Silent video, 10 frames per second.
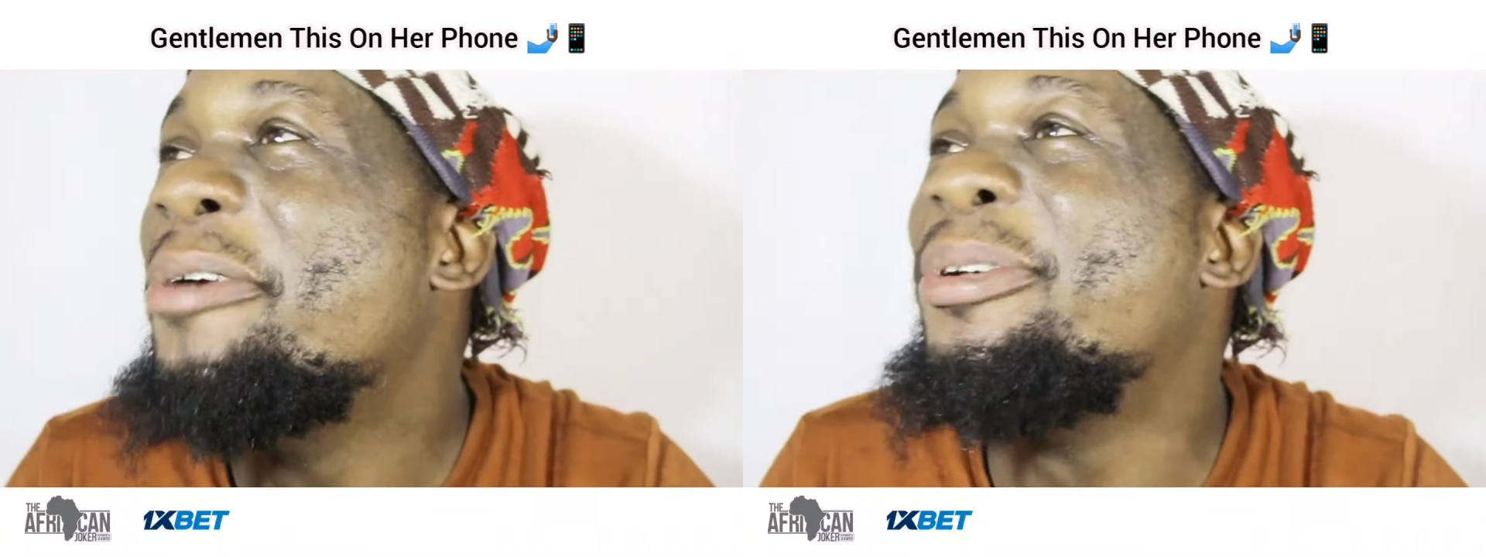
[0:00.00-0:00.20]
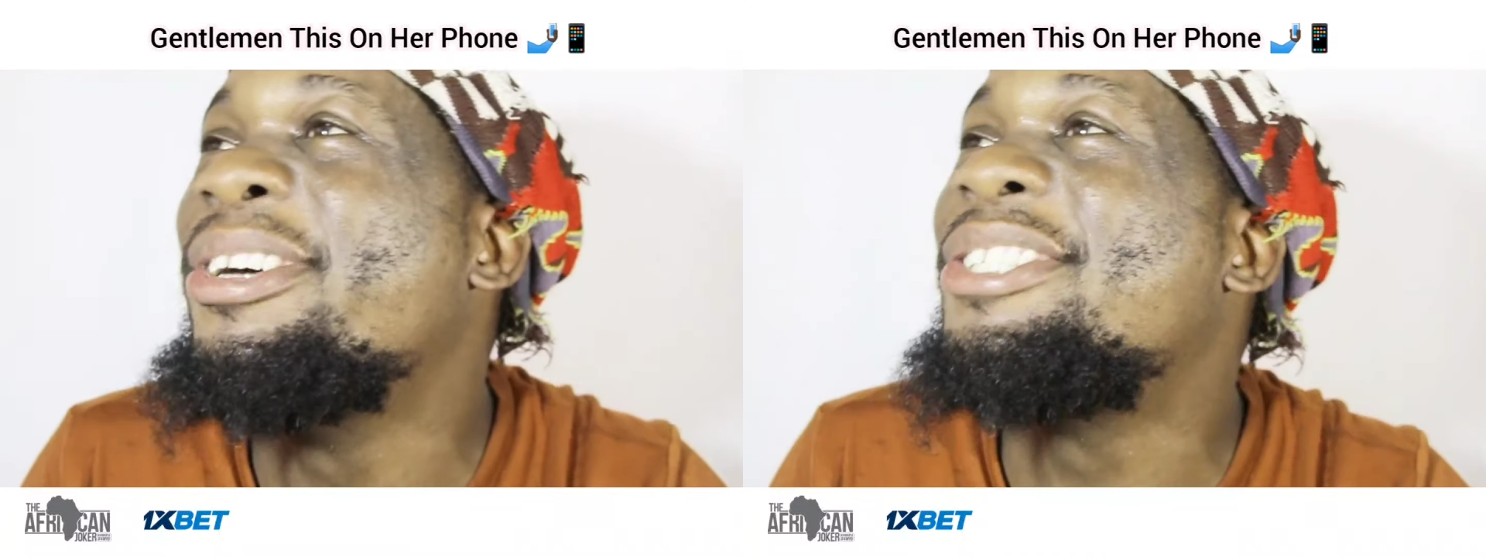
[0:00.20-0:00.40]

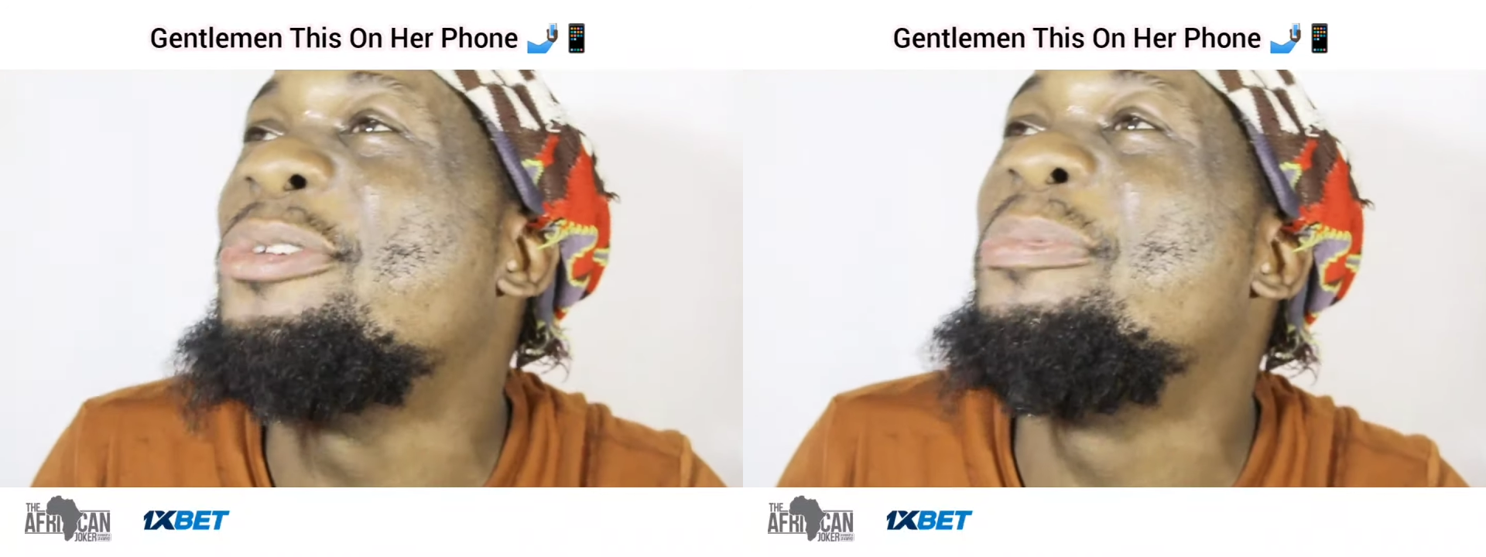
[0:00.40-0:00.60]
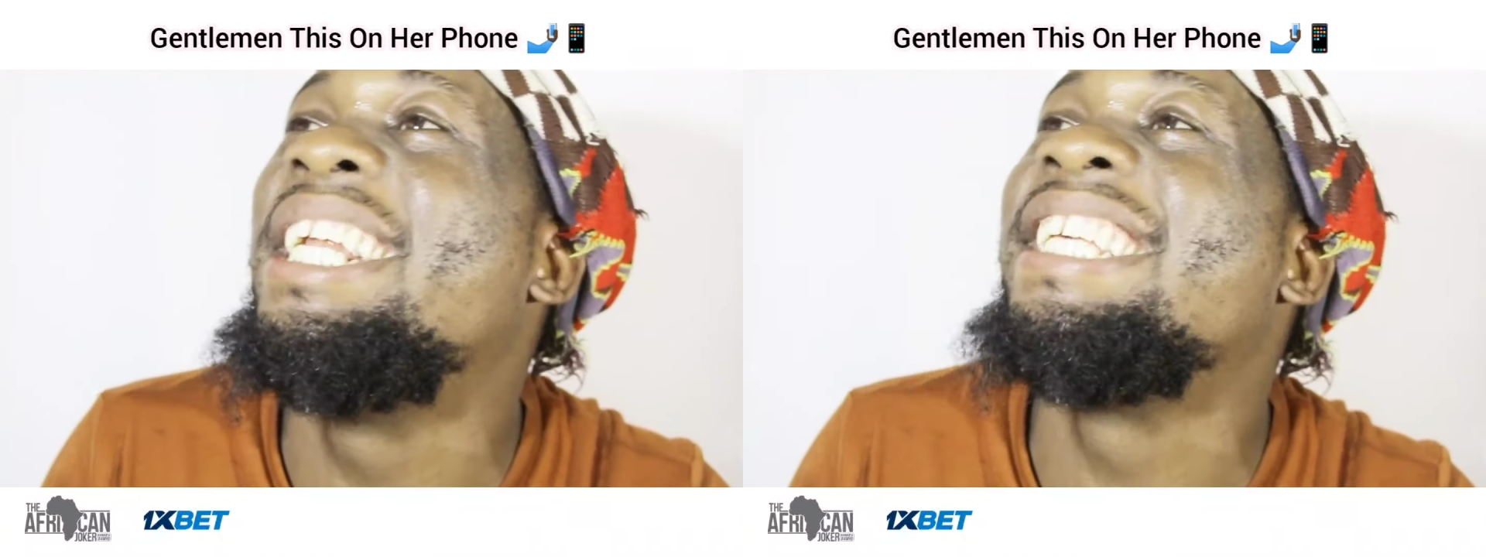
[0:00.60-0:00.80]
Bruce,
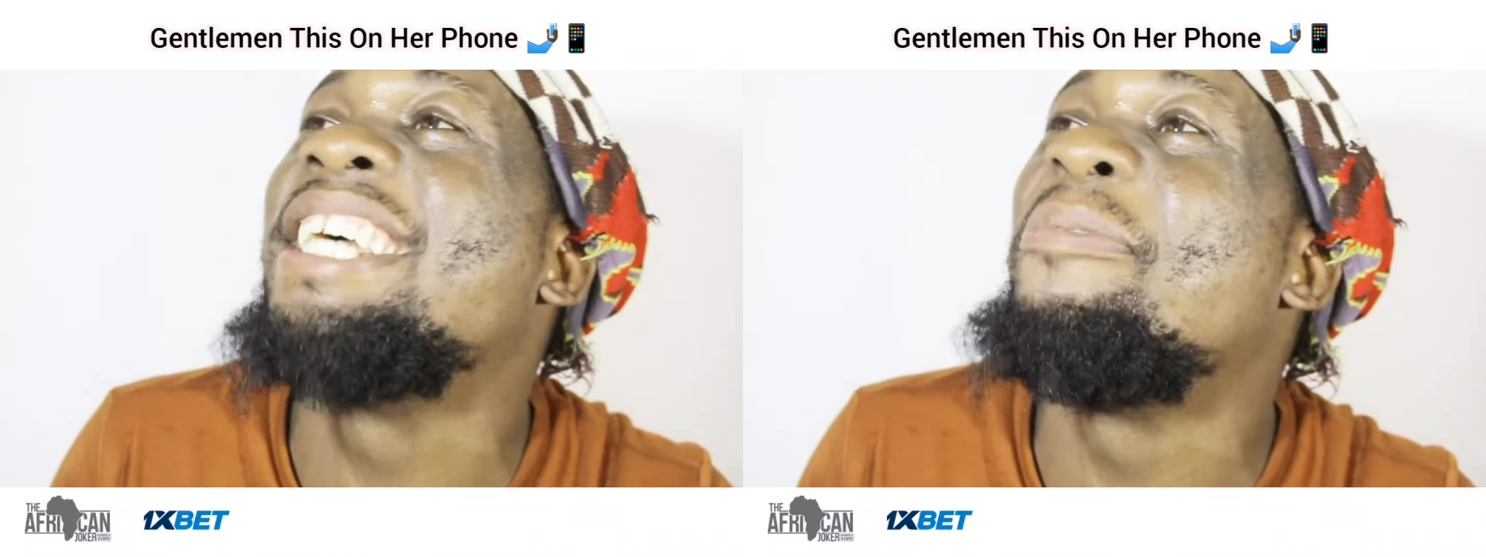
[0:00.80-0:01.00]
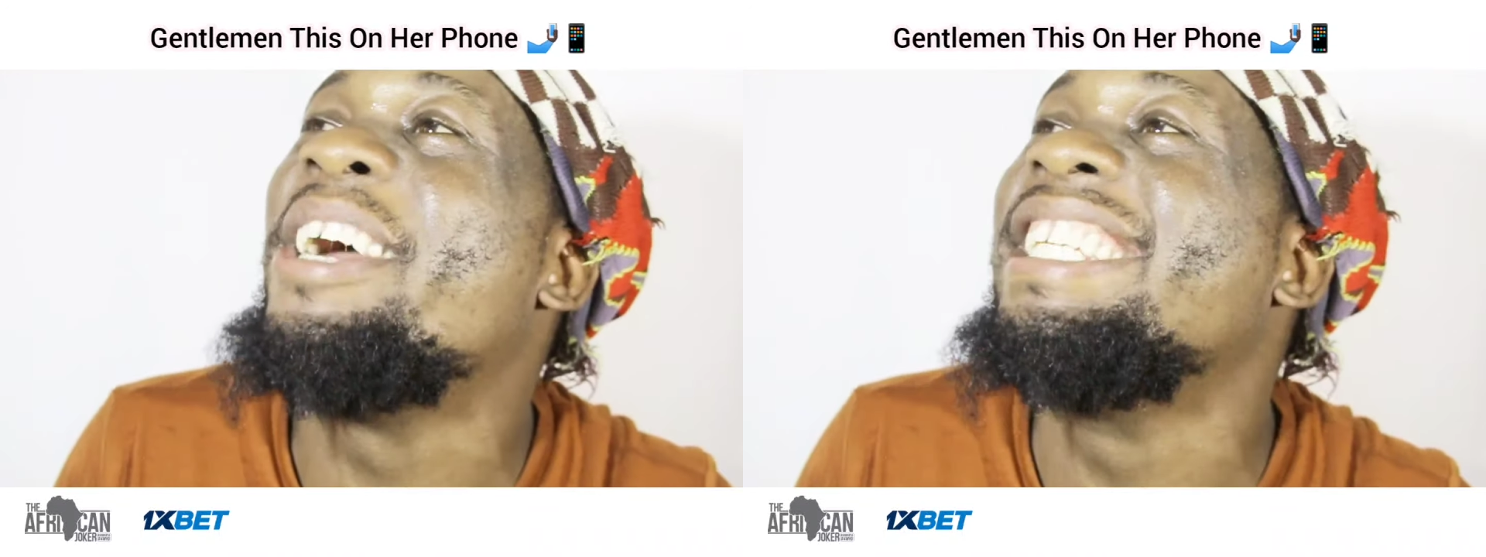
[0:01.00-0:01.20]
you'll be
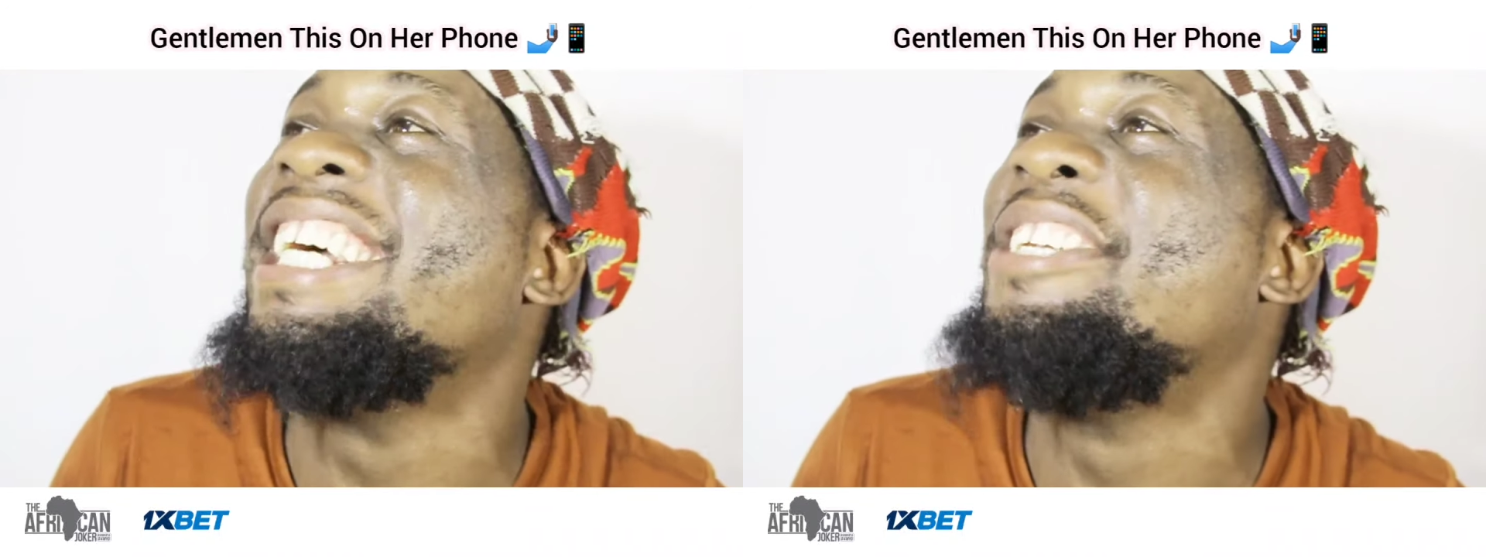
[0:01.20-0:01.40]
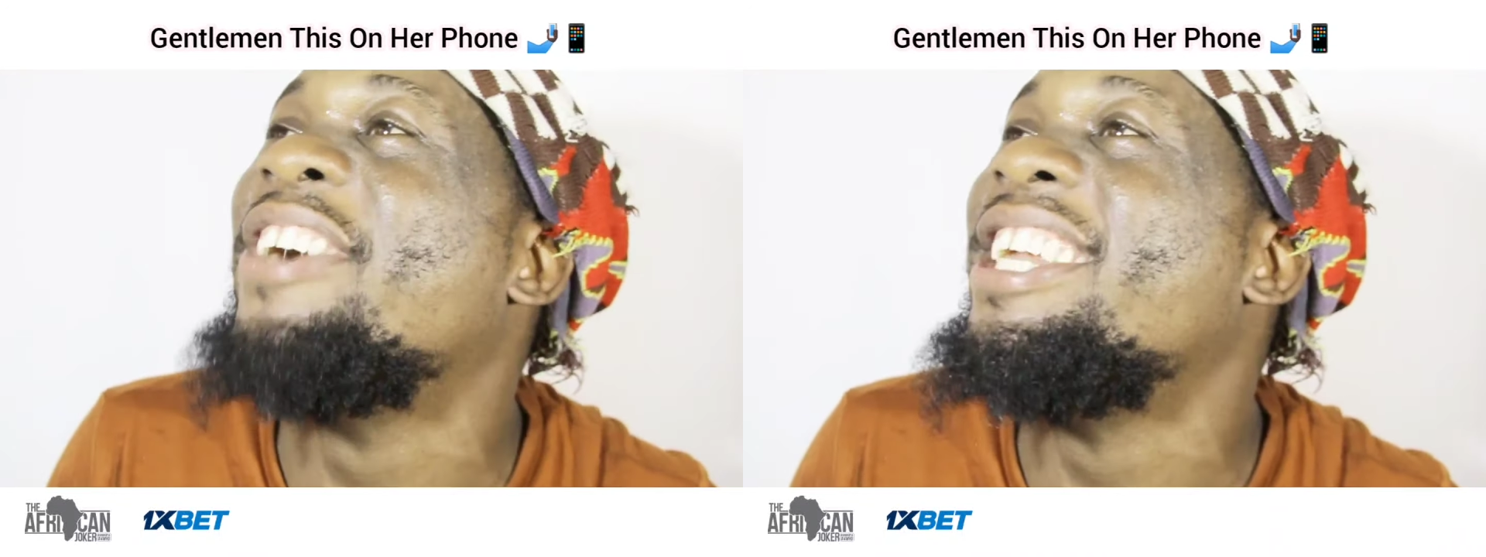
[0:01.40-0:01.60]

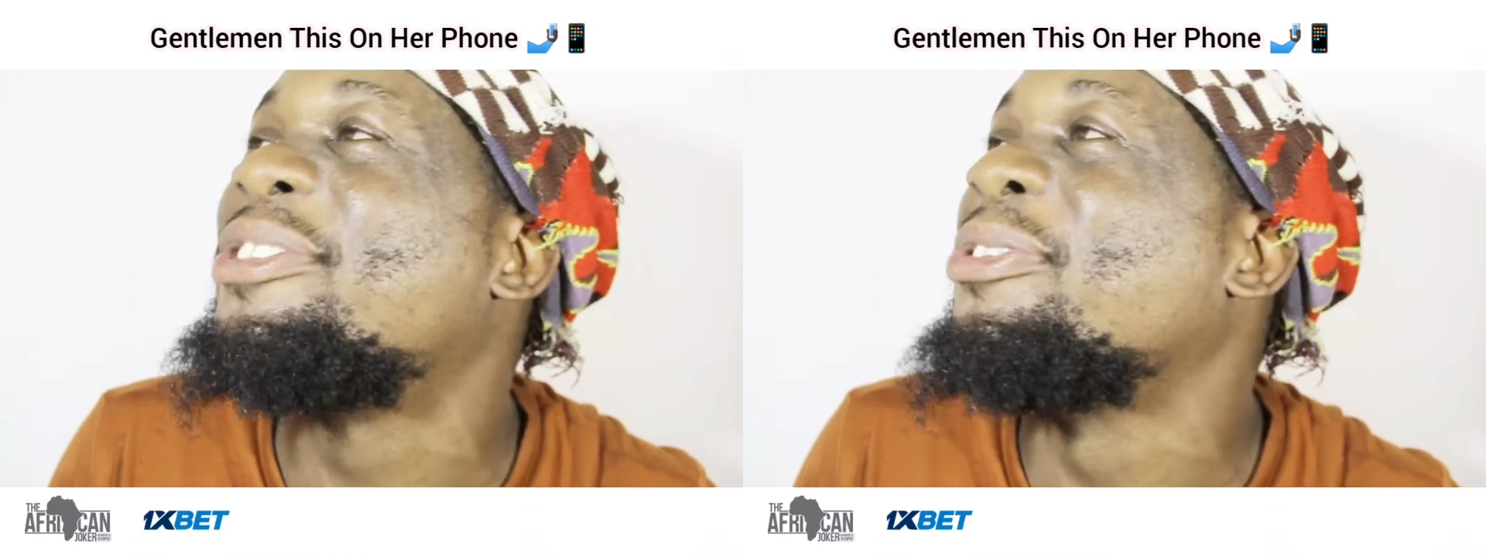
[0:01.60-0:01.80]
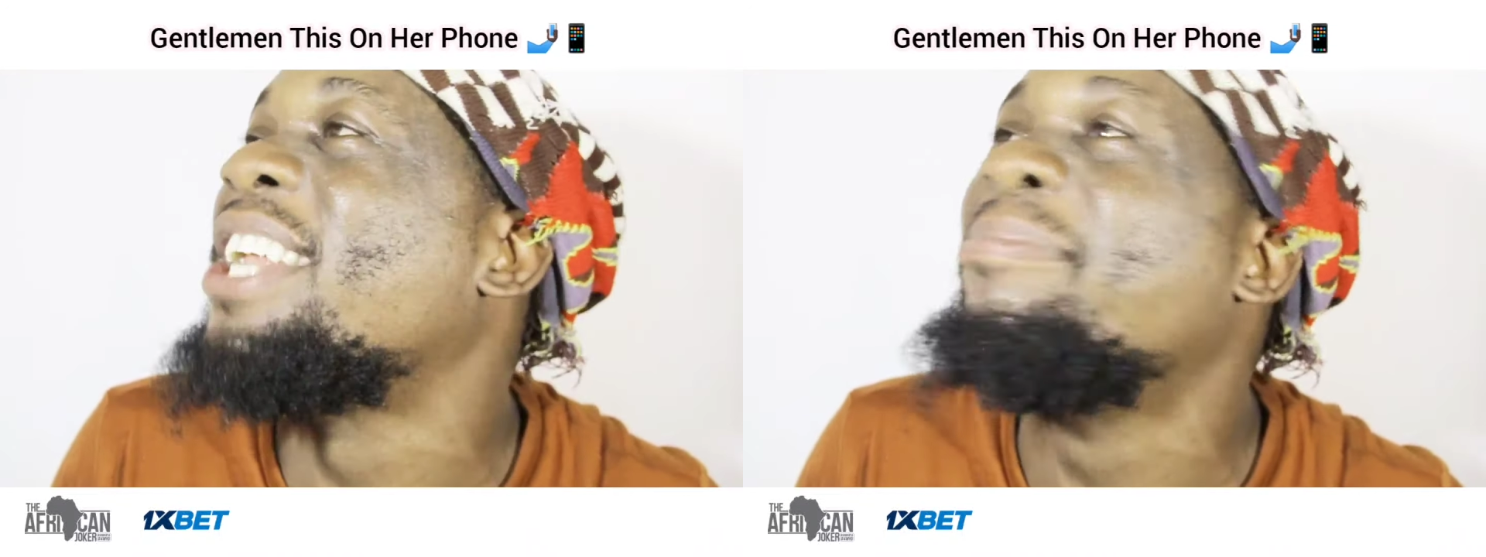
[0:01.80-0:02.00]
disappointed very soon.